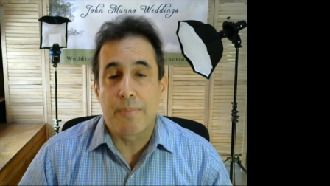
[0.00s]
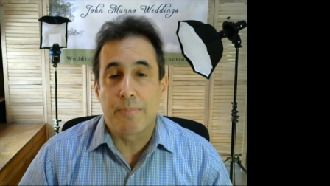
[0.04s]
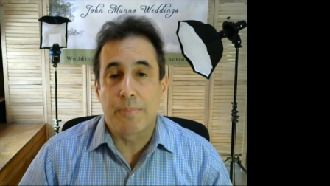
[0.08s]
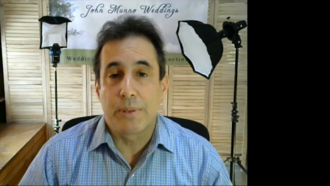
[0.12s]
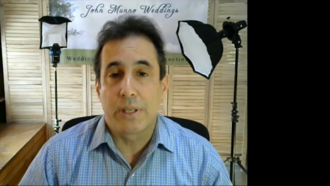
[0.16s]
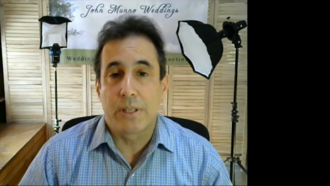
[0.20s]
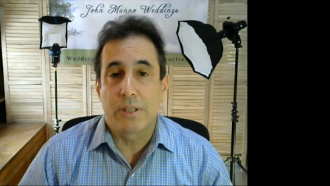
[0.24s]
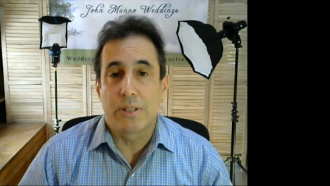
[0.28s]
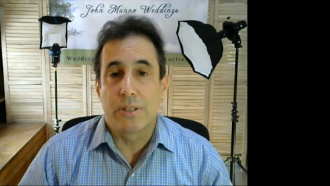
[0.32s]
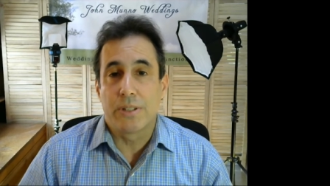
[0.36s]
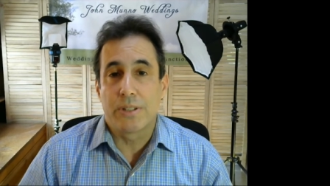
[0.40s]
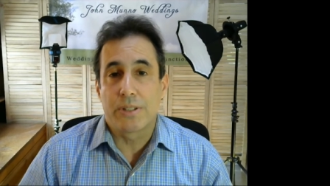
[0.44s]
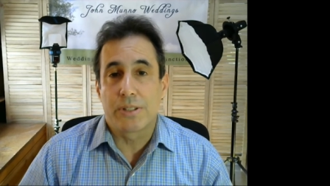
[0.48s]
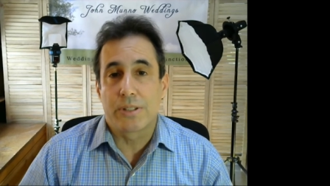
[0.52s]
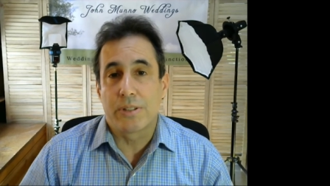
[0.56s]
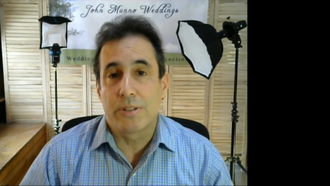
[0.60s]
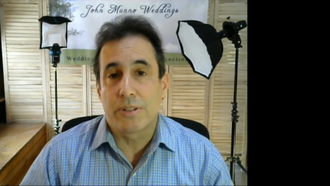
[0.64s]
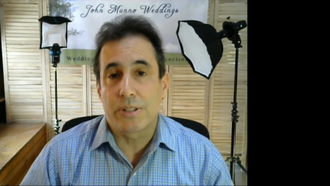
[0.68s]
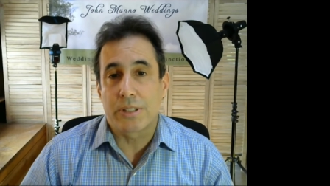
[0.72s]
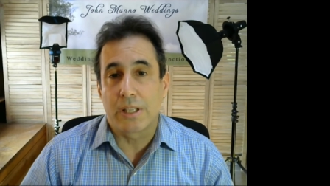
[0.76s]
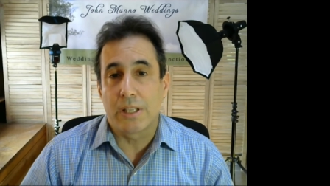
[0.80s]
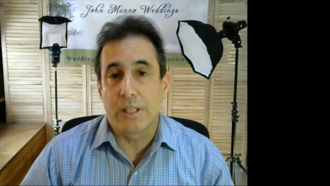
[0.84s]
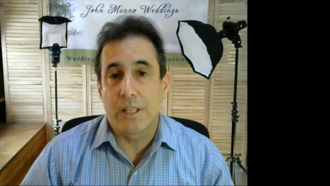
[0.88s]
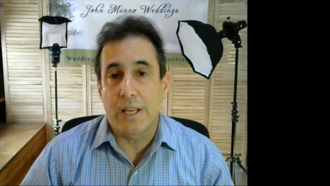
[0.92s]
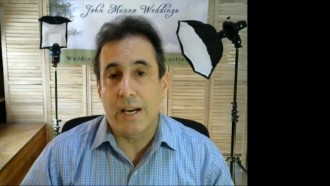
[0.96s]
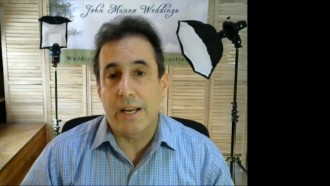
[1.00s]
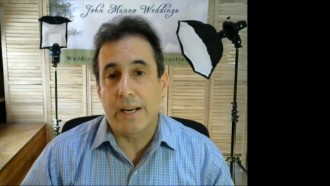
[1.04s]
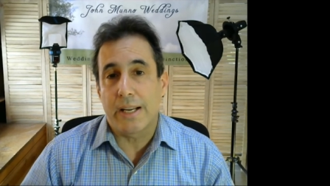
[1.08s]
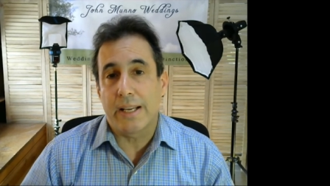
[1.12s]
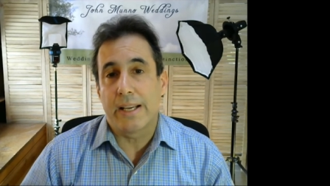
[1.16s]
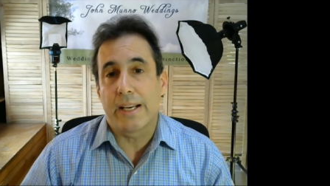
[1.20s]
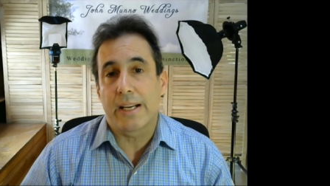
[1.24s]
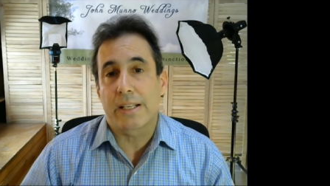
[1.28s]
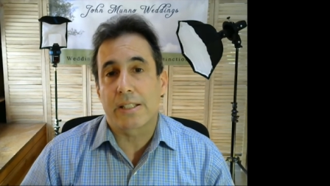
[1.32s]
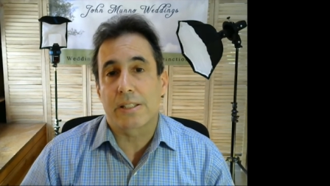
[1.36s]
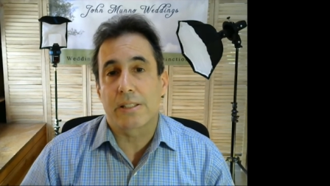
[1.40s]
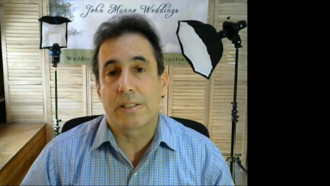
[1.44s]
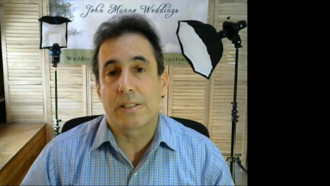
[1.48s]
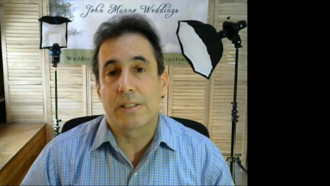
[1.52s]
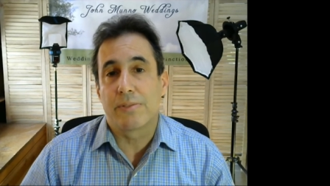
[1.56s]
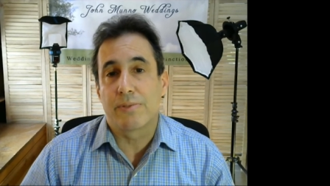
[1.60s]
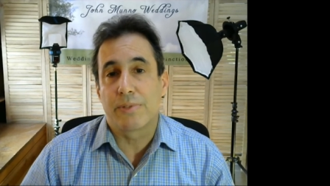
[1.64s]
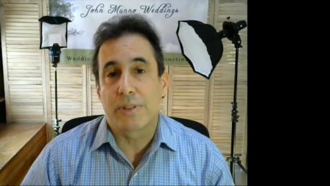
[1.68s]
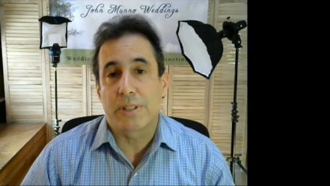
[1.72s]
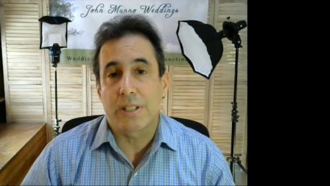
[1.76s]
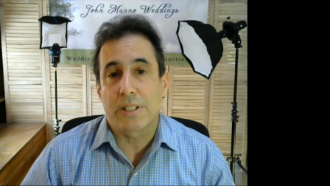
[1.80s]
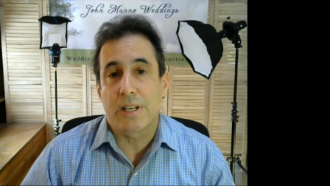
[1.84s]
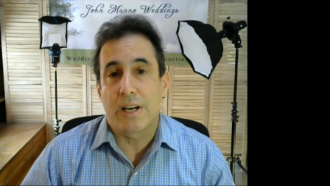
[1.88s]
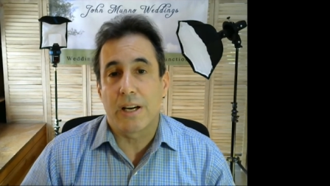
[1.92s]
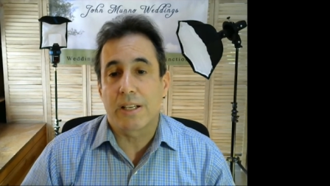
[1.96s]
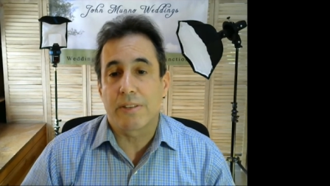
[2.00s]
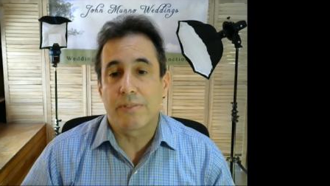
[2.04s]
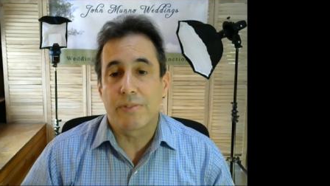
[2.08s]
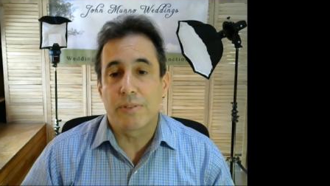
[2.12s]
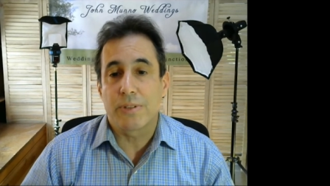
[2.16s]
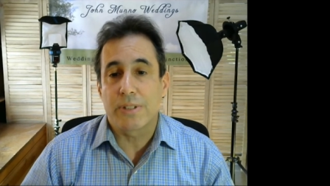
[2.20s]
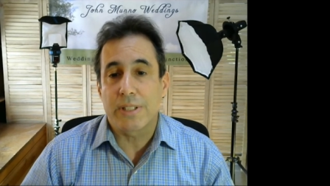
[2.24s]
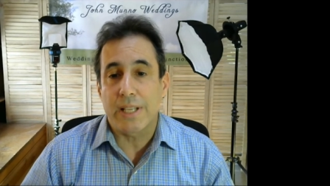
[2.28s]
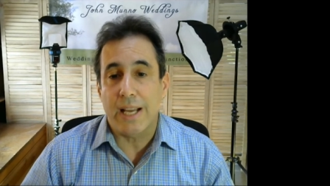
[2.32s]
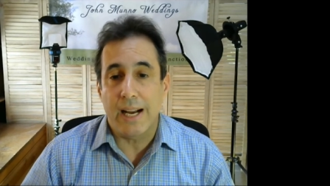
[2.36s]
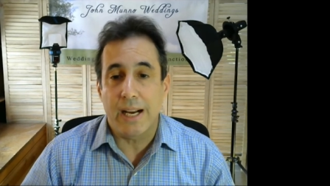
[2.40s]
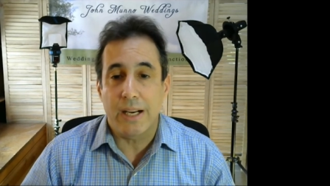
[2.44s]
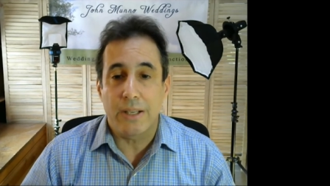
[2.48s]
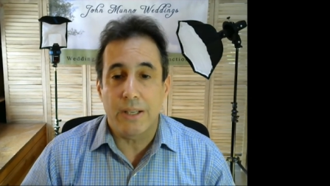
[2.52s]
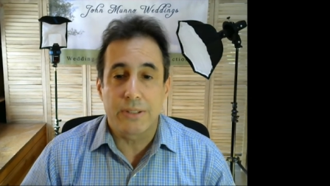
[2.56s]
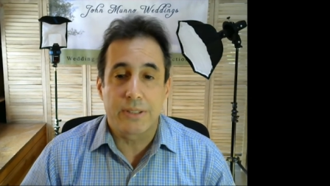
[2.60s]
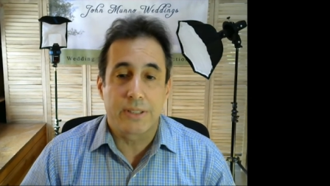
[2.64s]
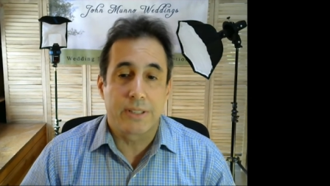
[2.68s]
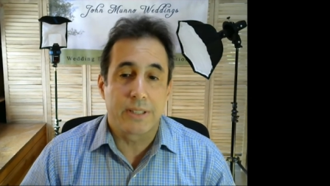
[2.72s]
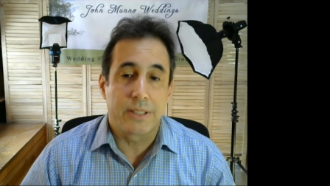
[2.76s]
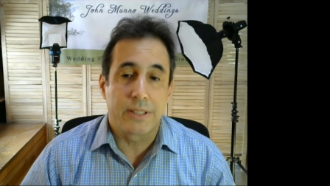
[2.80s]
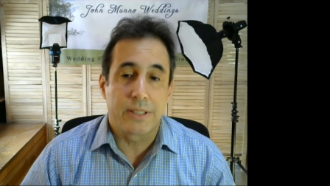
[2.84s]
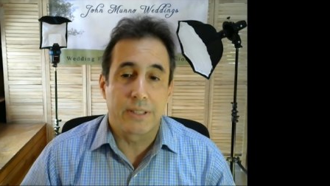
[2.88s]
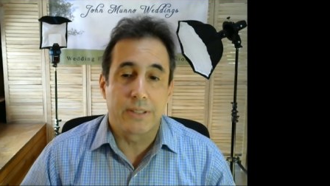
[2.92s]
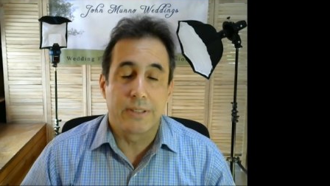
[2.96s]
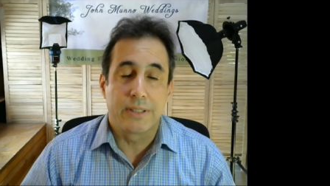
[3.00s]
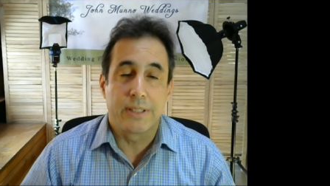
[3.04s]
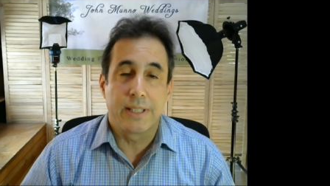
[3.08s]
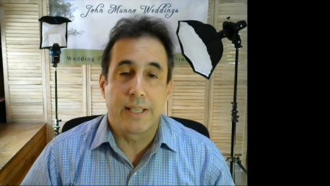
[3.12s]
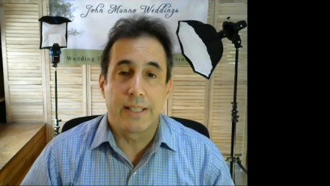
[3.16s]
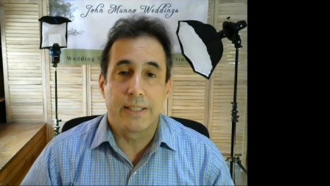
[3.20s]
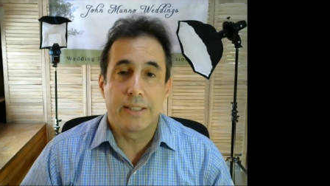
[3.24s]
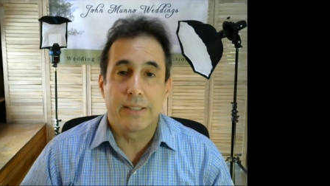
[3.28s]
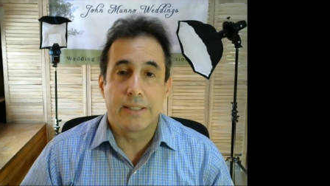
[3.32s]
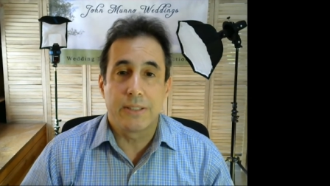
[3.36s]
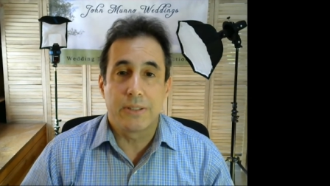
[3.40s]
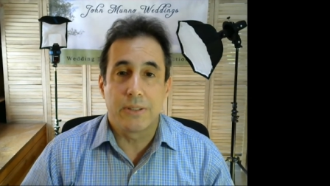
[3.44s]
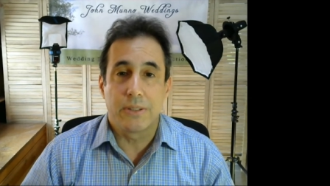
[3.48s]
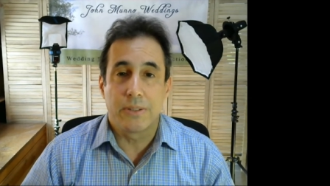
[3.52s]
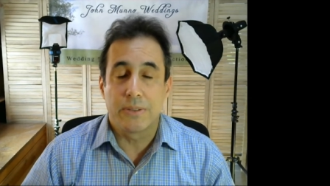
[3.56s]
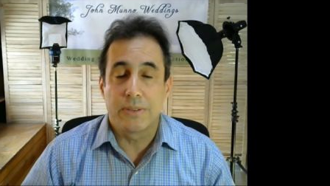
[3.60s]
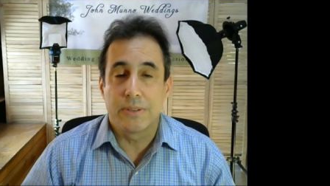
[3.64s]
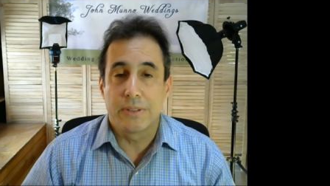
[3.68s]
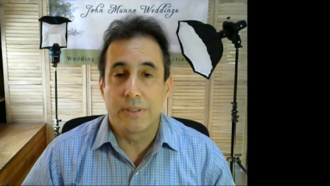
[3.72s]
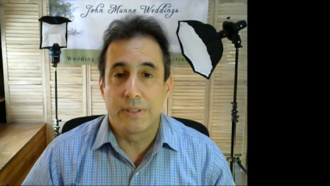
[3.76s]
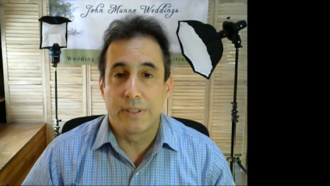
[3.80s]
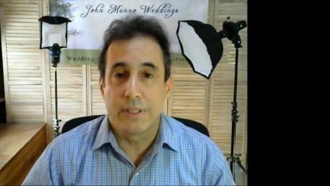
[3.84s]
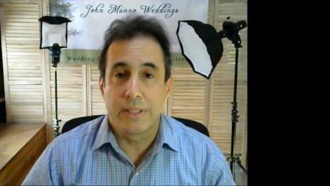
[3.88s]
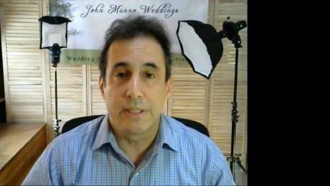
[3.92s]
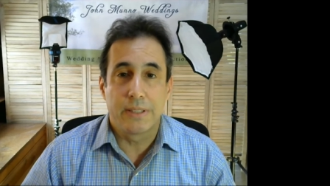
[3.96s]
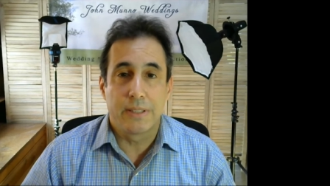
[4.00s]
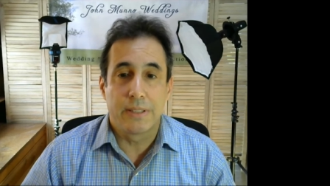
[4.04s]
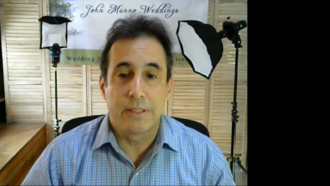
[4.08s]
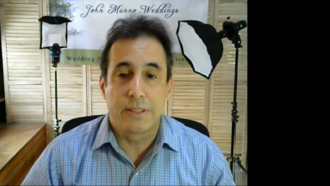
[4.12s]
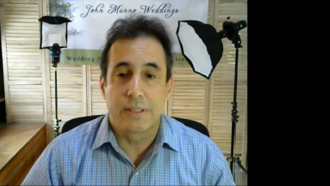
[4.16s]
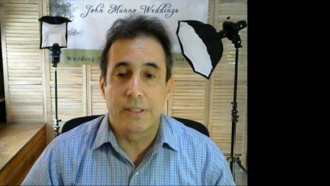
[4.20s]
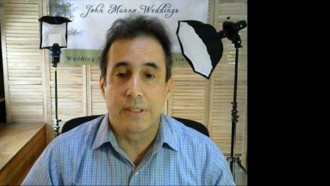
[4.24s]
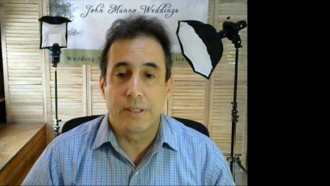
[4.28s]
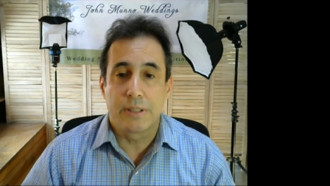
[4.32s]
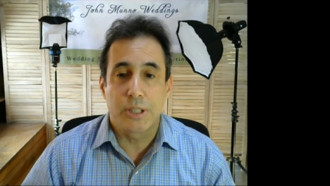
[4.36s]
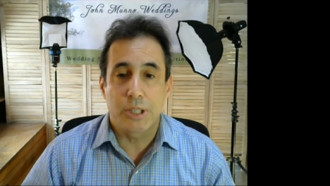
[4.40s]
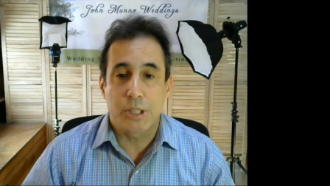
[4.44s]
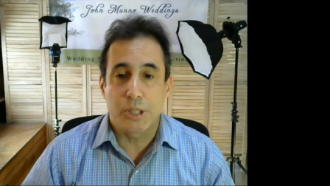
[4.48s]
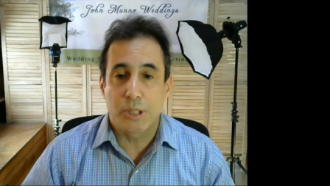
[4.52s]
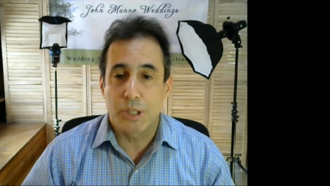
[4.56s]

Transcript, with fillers: because there's a lot of excellent photographers out there that, you know, didn't just,